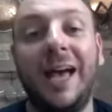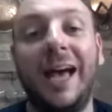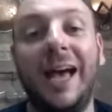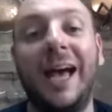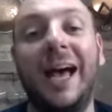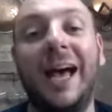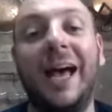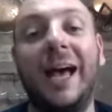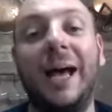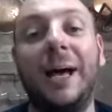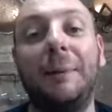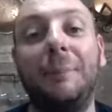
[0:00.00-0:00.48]

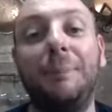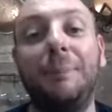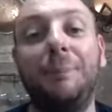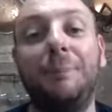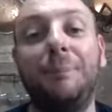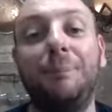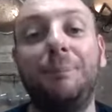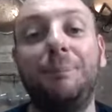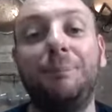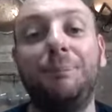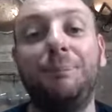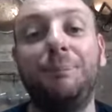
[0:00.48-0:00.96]

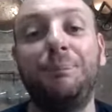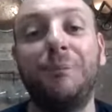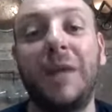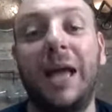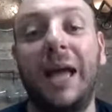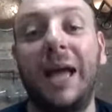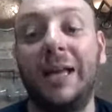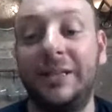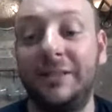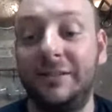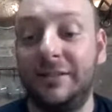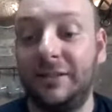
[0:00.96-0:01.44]
and
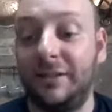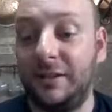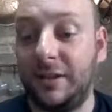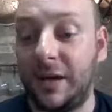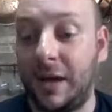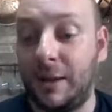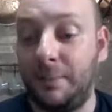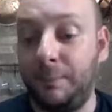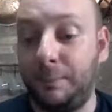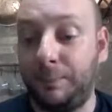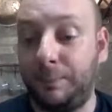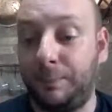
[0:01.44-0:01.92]

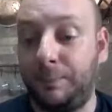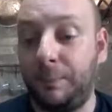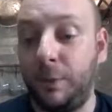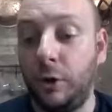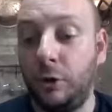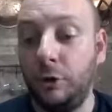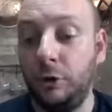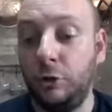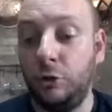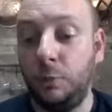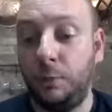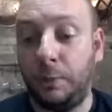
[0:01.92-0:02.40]
I'm
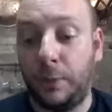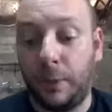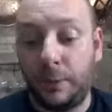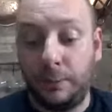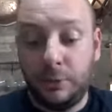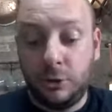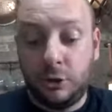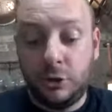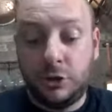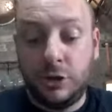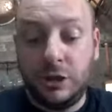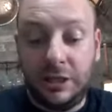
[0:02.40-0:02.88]
going to
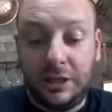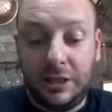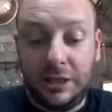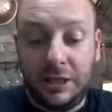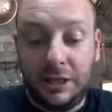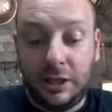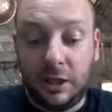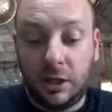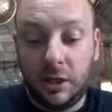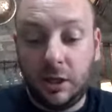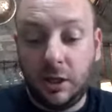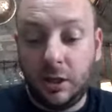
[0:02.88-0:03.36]
publish the
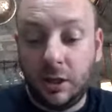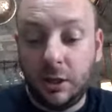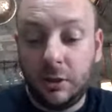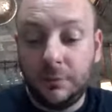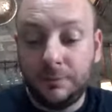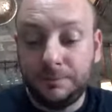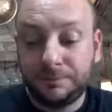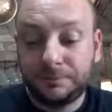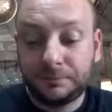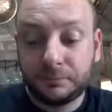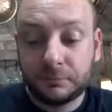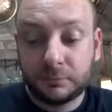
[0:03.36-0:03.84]
link
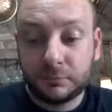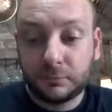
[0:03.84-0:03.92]
here